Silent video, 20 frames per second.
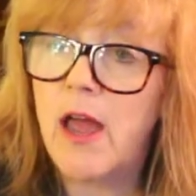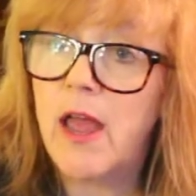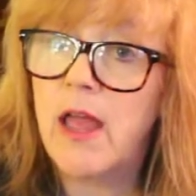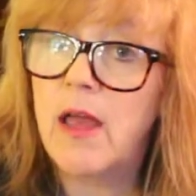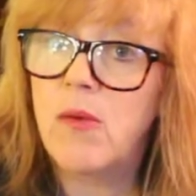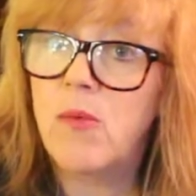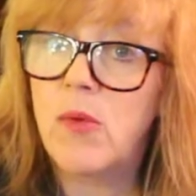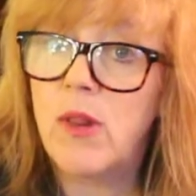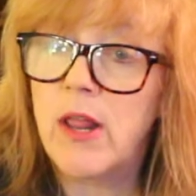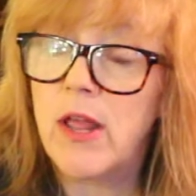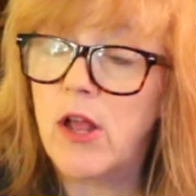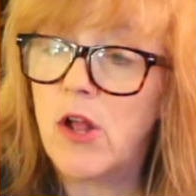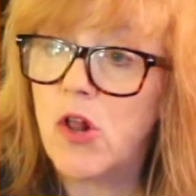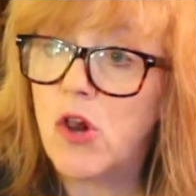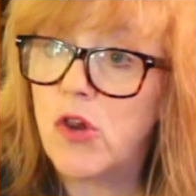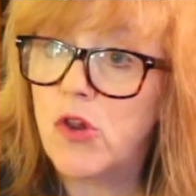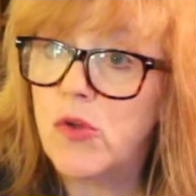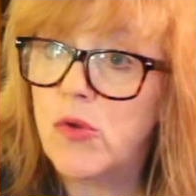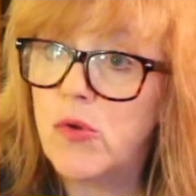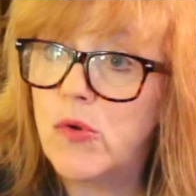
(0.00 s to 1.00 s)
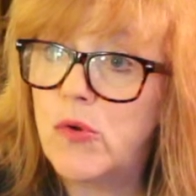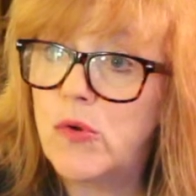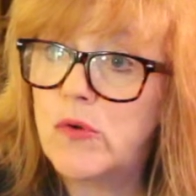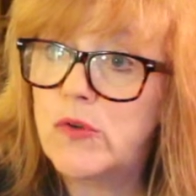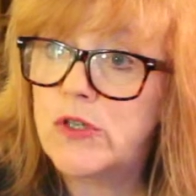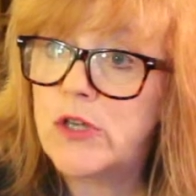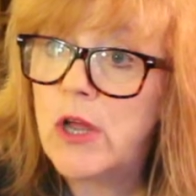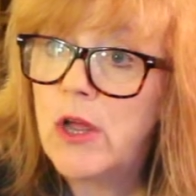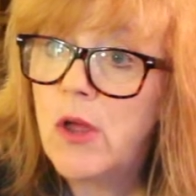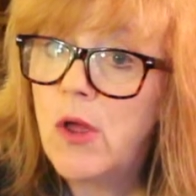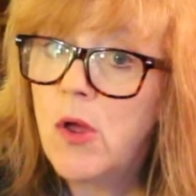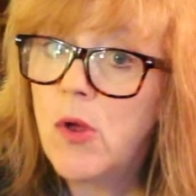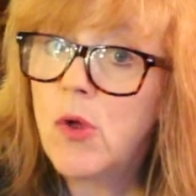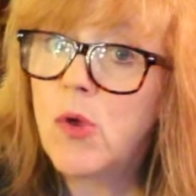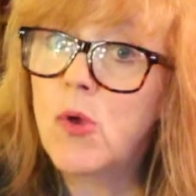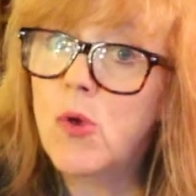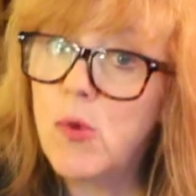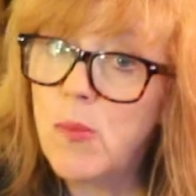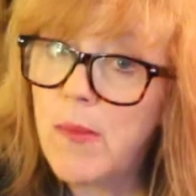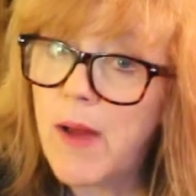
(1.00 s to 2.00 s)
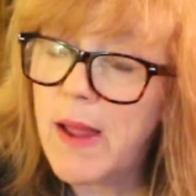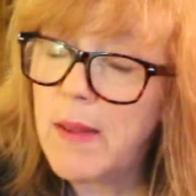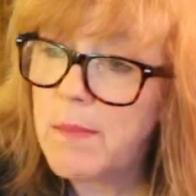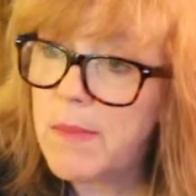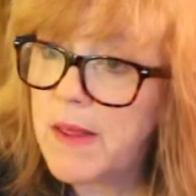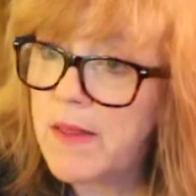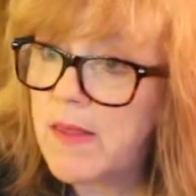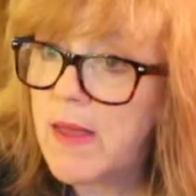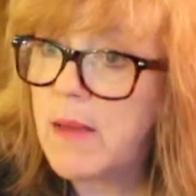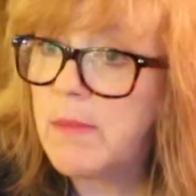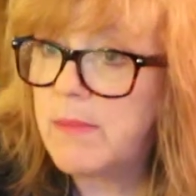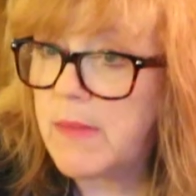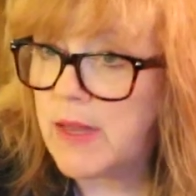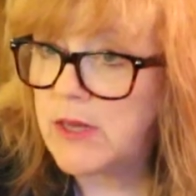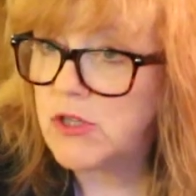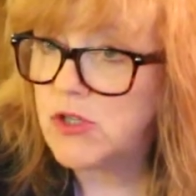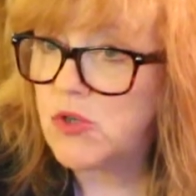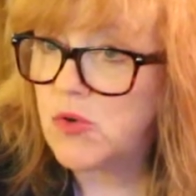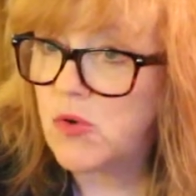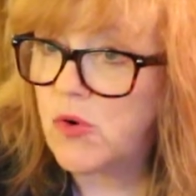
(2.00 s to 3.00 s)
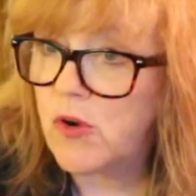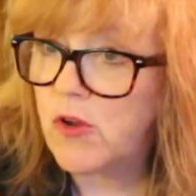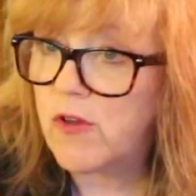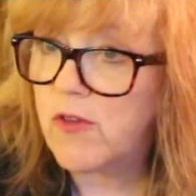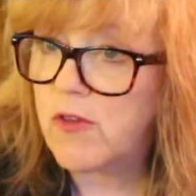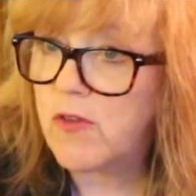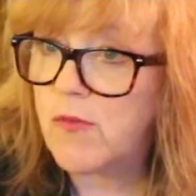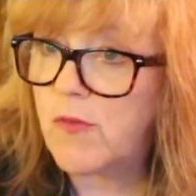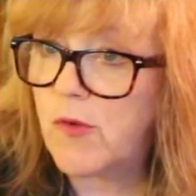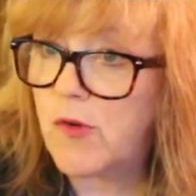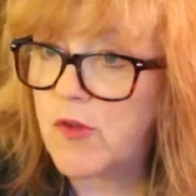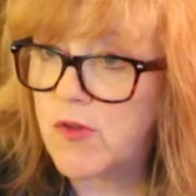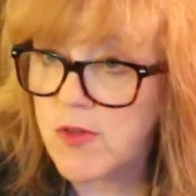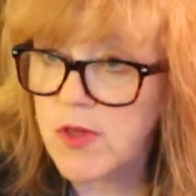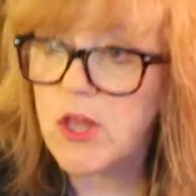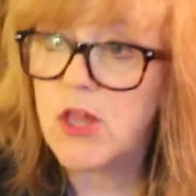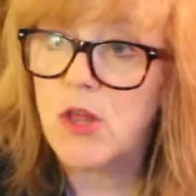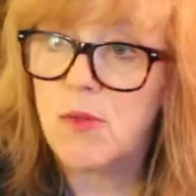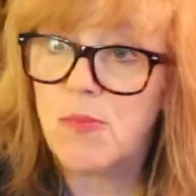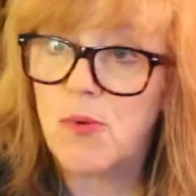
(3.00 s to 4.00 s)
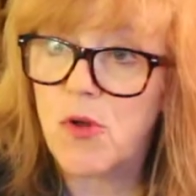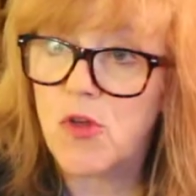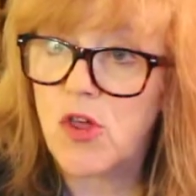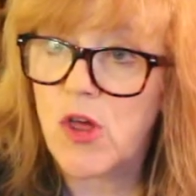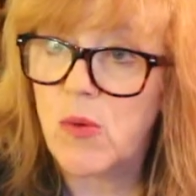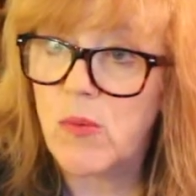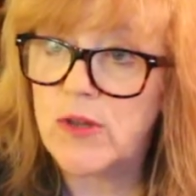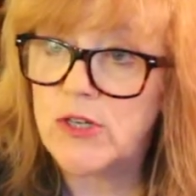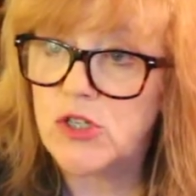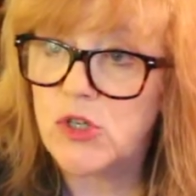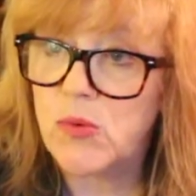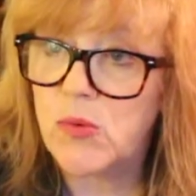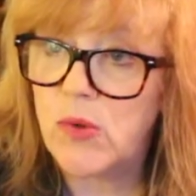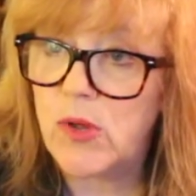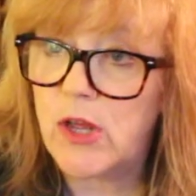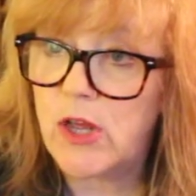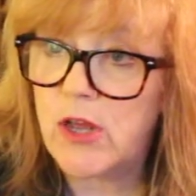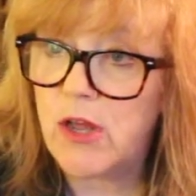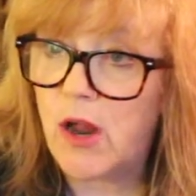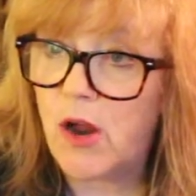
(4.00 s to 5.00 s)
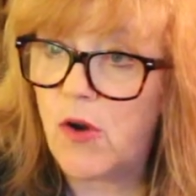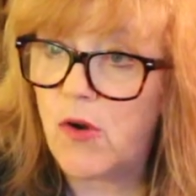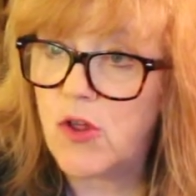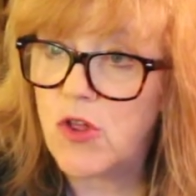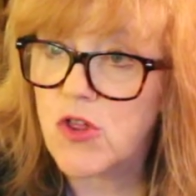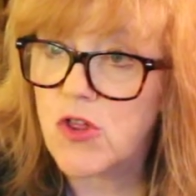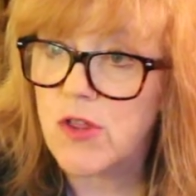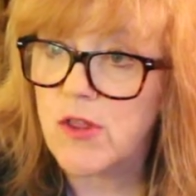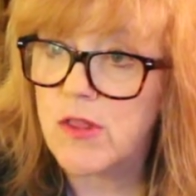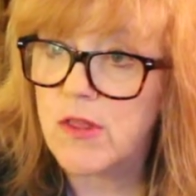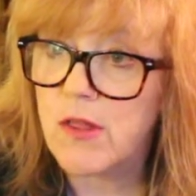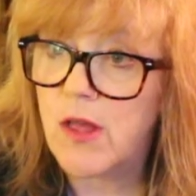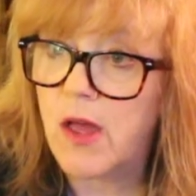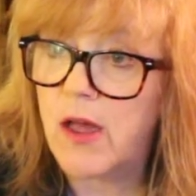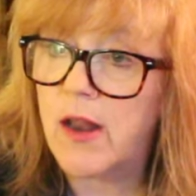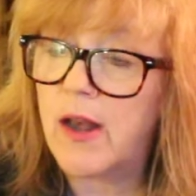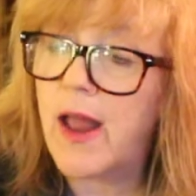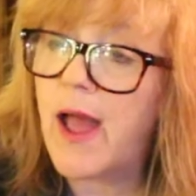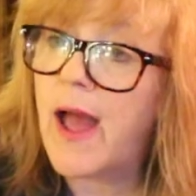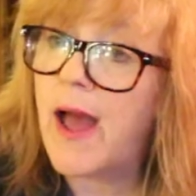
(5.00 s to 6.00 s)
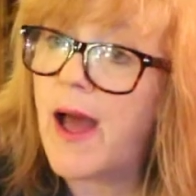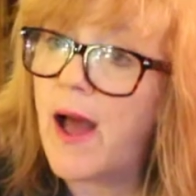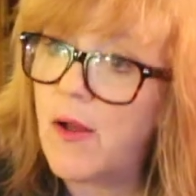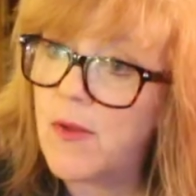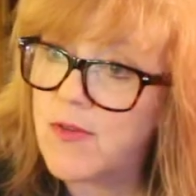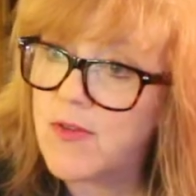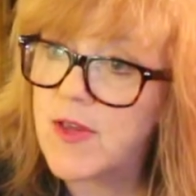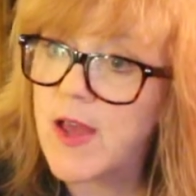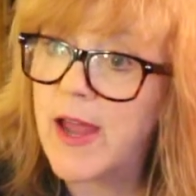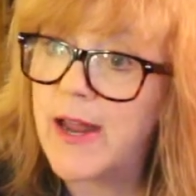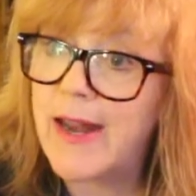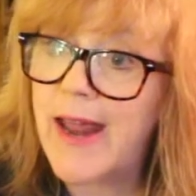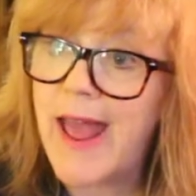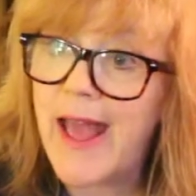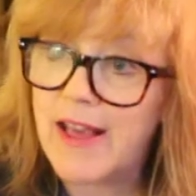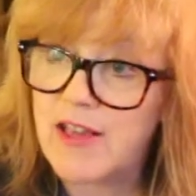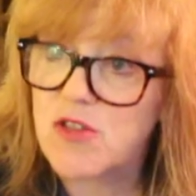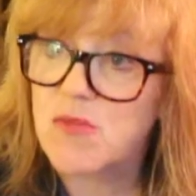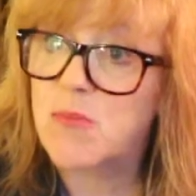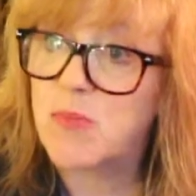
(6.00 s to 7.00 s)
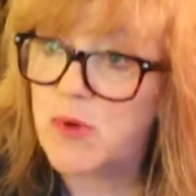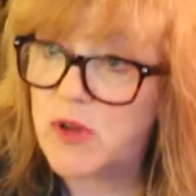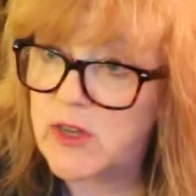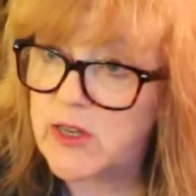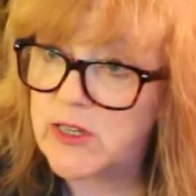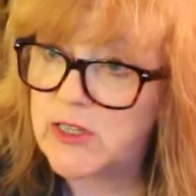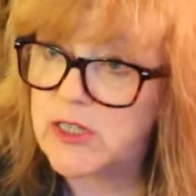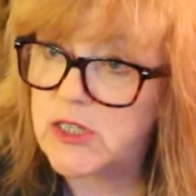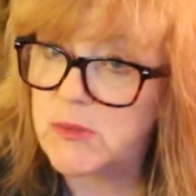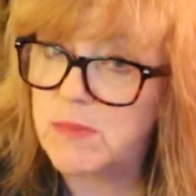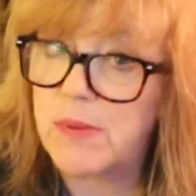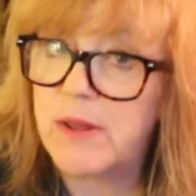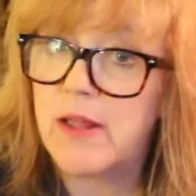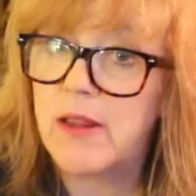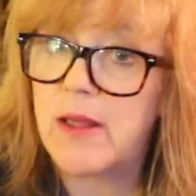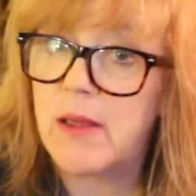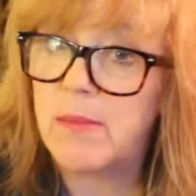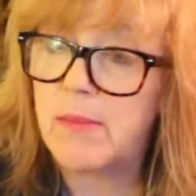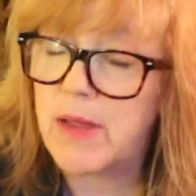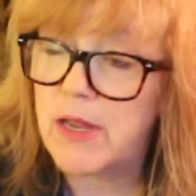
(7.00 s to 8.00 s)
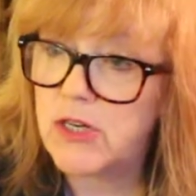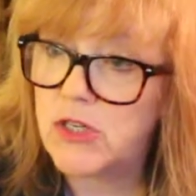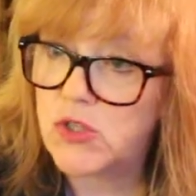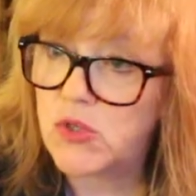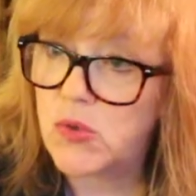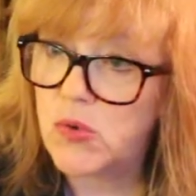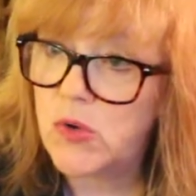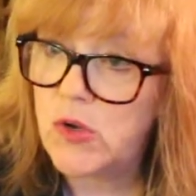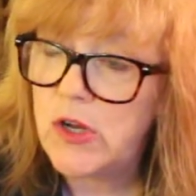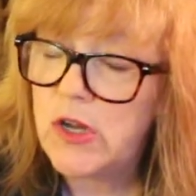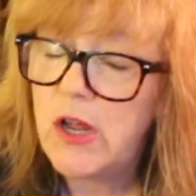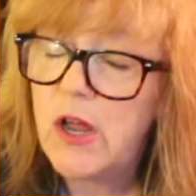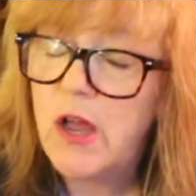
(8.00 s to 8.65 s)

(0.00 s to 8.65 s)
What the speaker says: It will include who might be their mentor, because for a senior project we do encourage an outside expert to be their mentor.